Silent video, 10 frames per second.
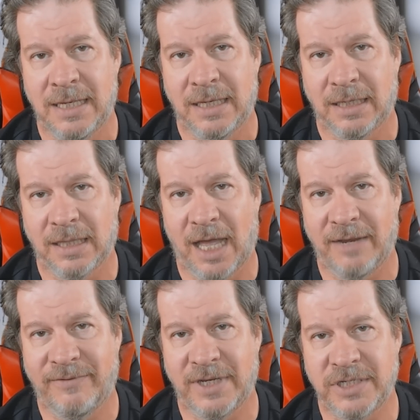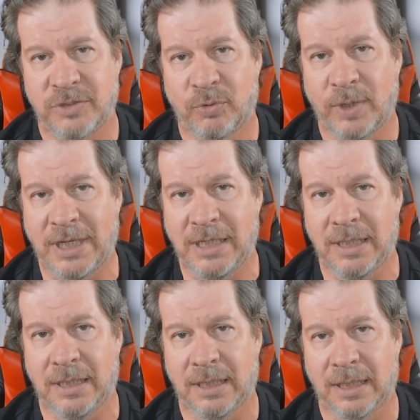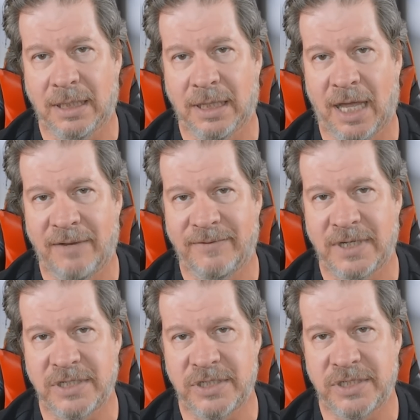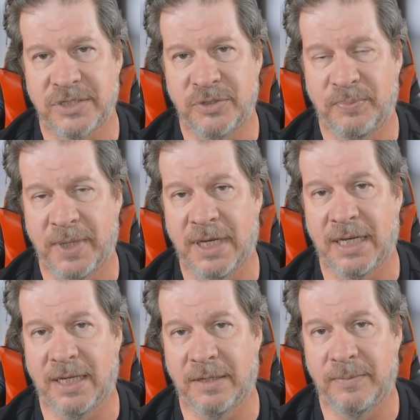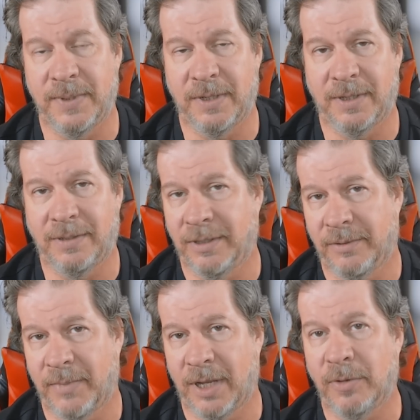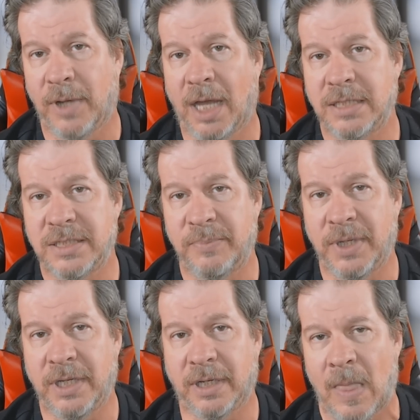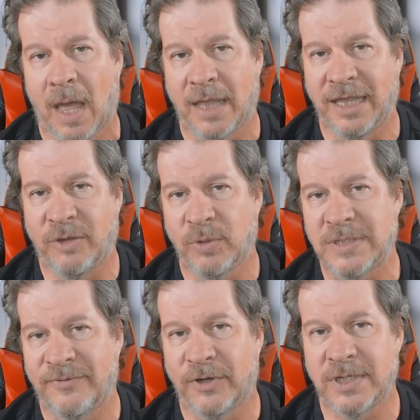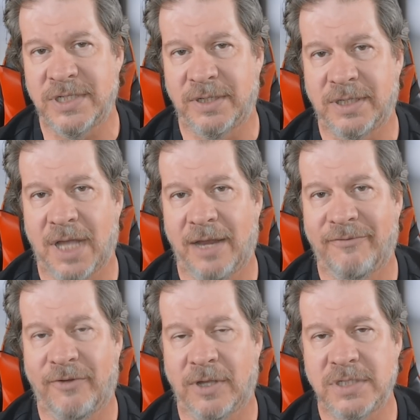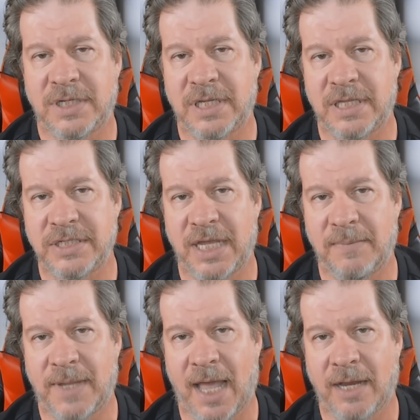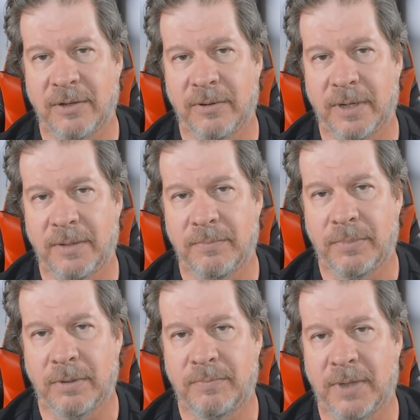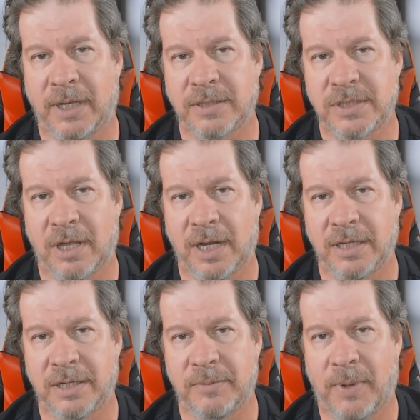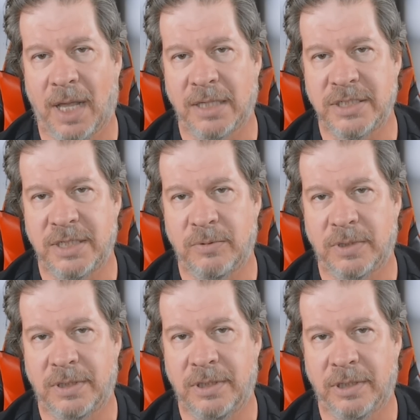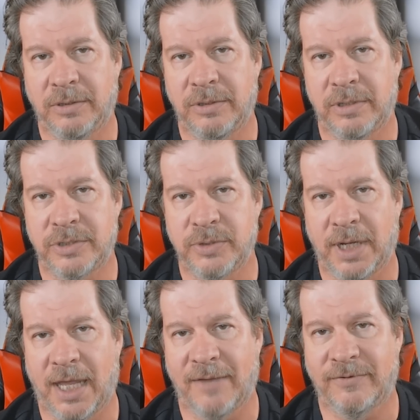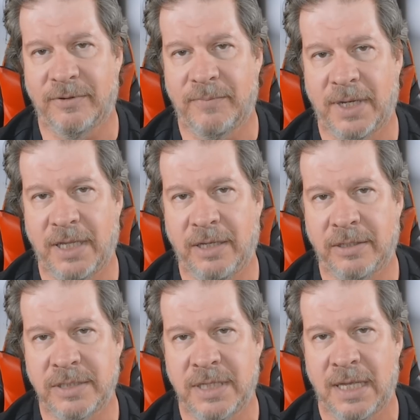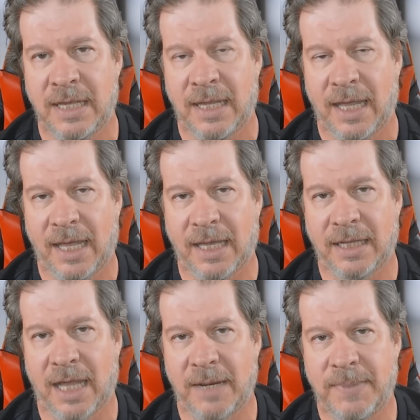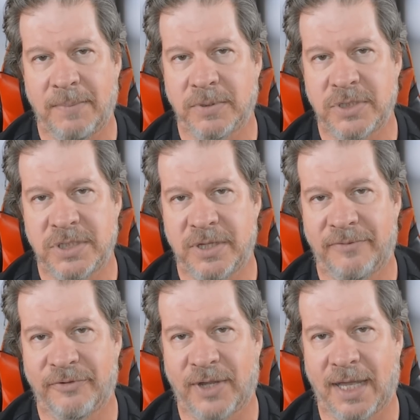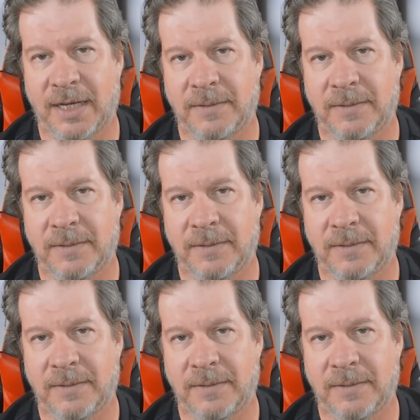A lot of it is greed. A lot of it is just stupidity, to be, my own honest opinion. I think Chris Ferguson kind of falls into the same category. Both players thought an apology would, do the trick after many years, and a lot of people just don't forget.